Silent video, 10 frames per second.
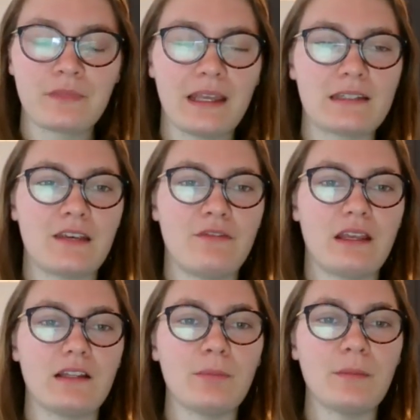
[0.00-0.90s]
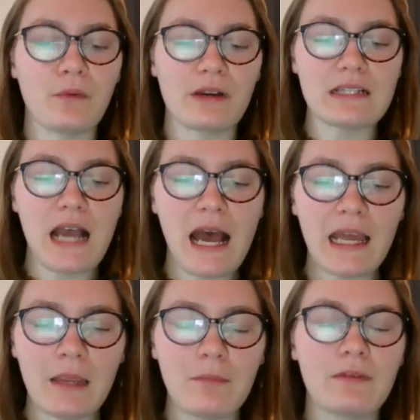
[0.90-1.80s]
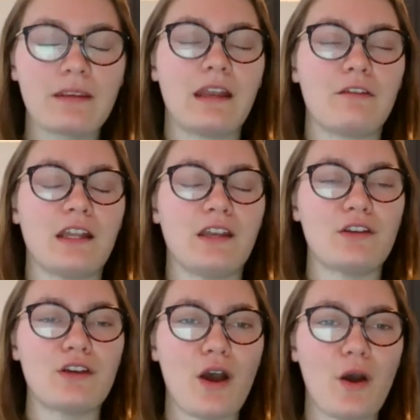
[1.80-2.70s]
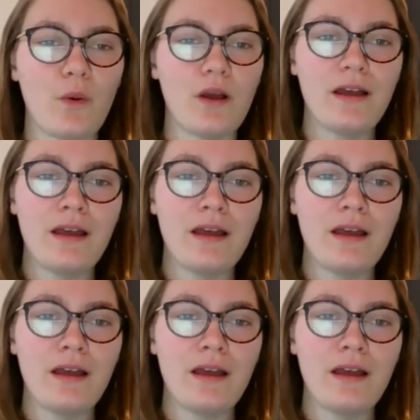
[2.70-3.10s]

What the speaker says: It's giving a little bit more time, getting ready to go.